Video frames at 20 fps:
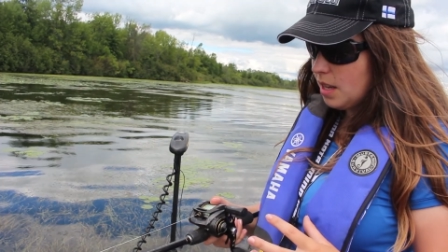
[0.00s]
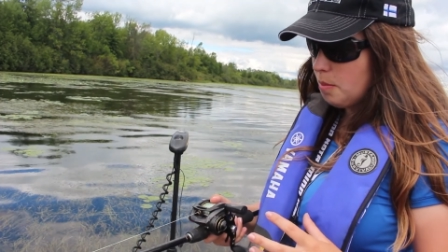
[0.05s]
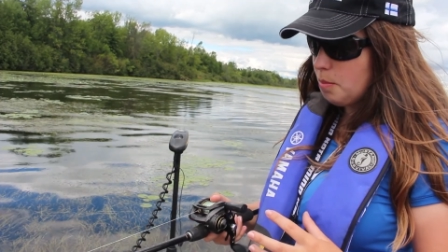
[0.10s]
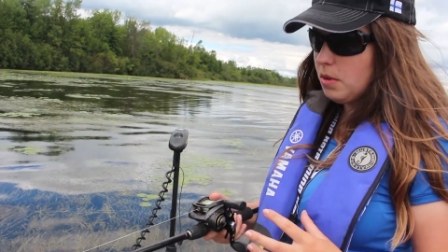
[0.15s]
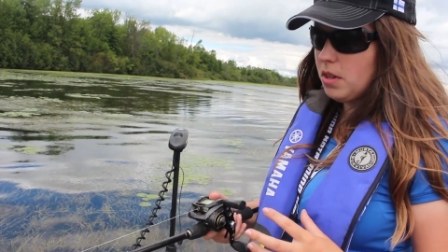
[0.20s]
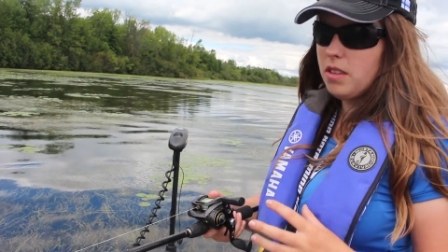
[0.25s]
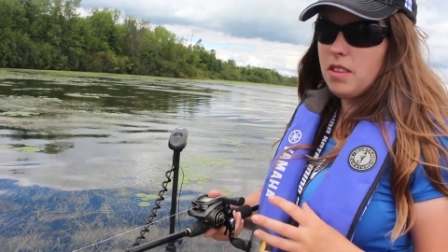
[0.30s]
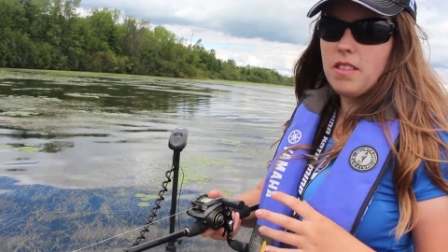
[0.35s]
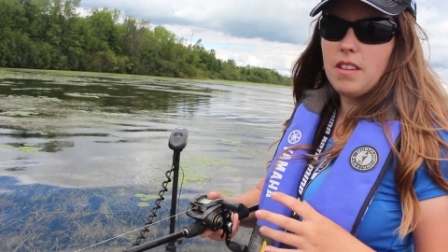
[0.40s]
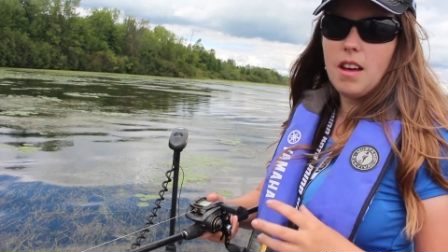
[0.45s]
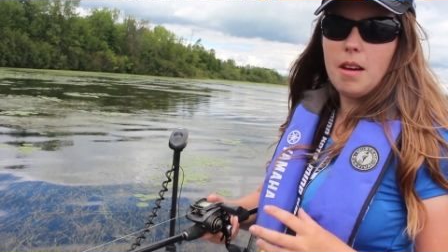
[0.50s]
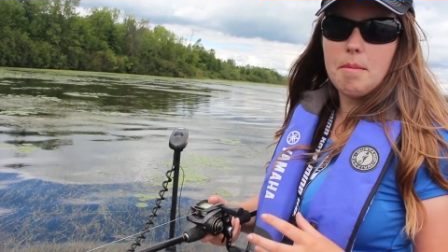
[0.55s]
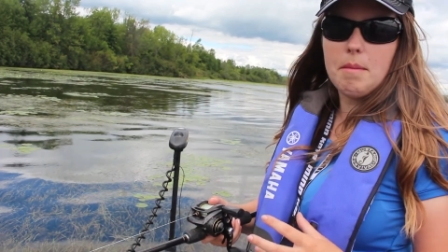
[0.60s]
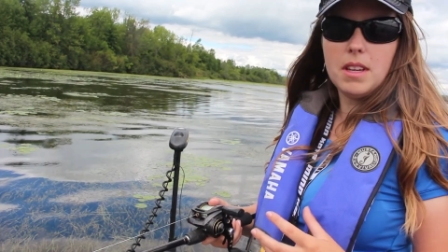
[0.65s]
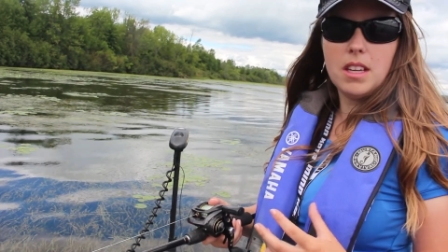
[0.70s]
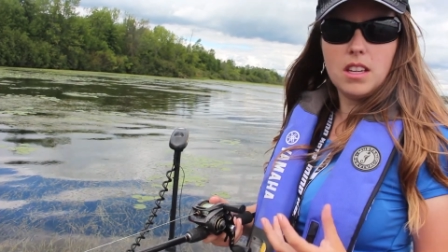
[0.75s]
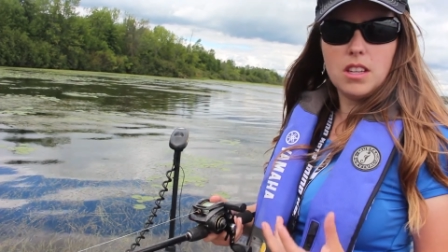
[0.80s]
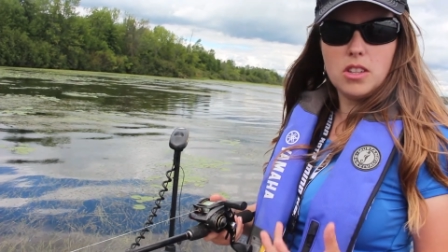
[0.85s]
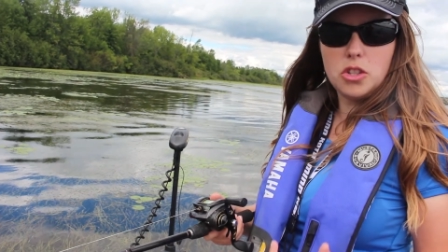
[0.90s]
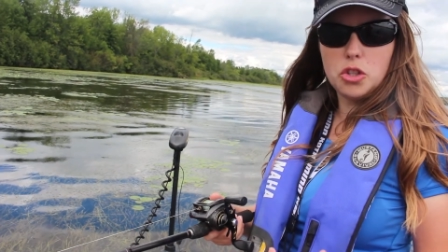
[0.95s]
keep your thumb
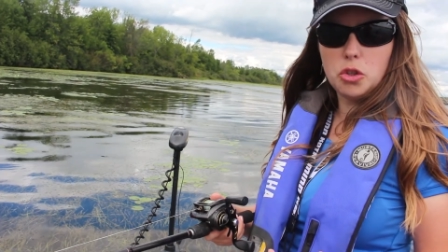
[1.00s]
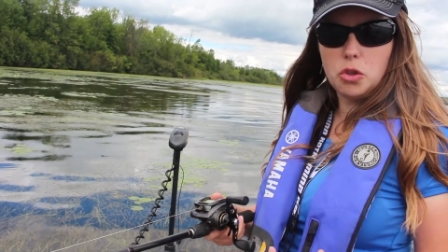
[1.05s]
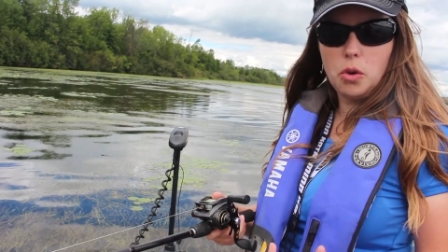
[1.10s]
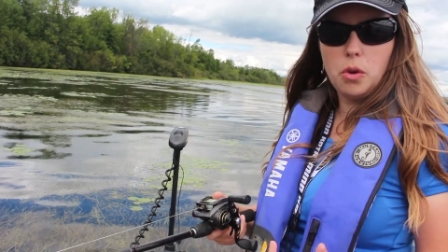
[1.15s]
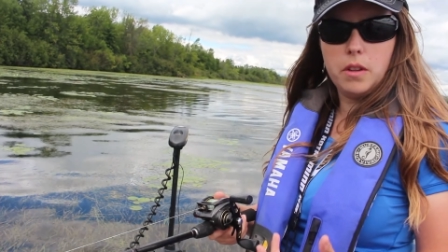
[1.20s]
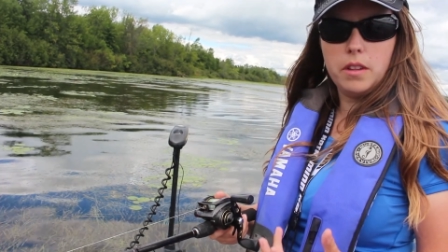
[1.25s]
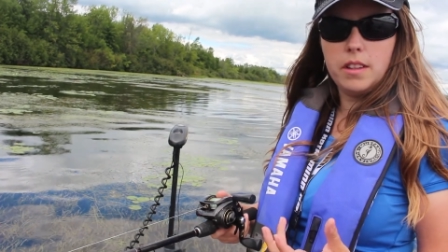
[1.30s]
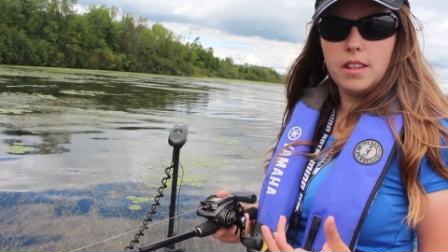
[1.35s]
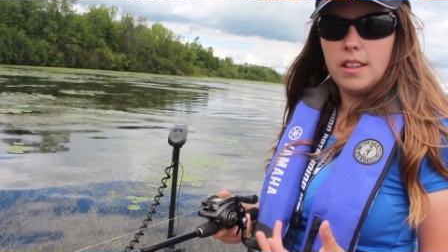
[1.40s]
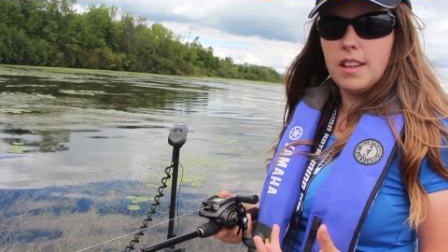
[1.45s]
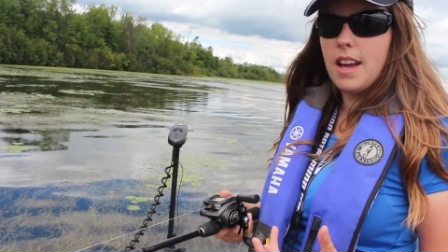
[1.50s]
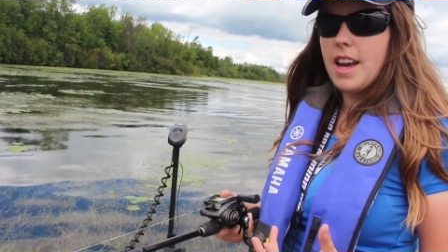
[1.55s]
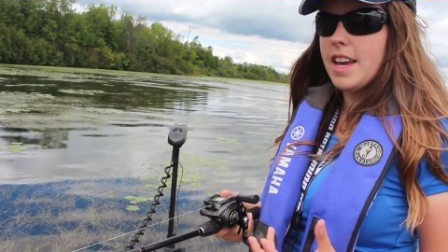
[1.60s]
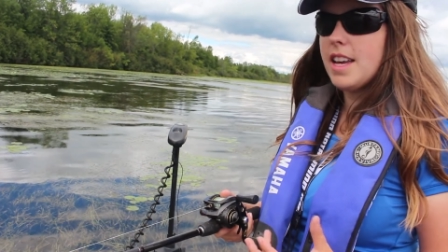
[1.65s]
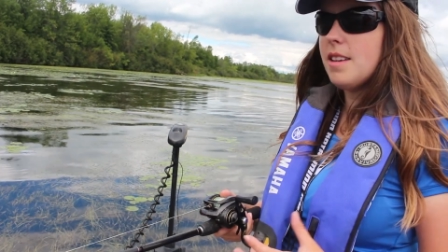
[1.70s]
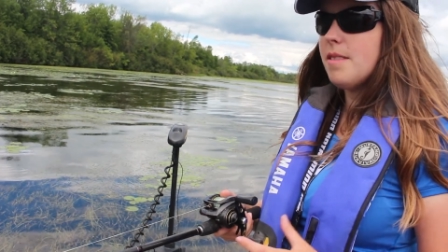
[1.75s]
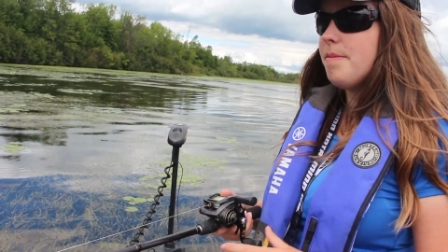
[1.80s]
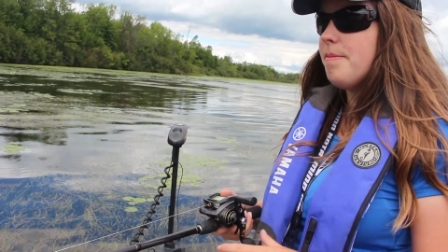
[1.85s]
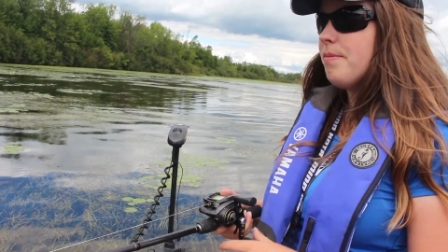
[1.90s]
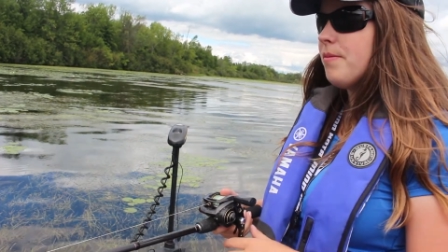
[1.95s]
and control the
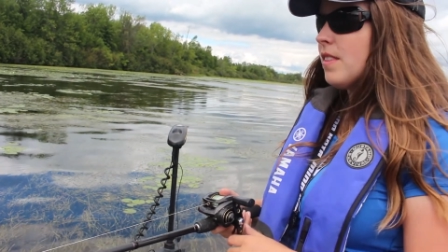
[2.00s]
line.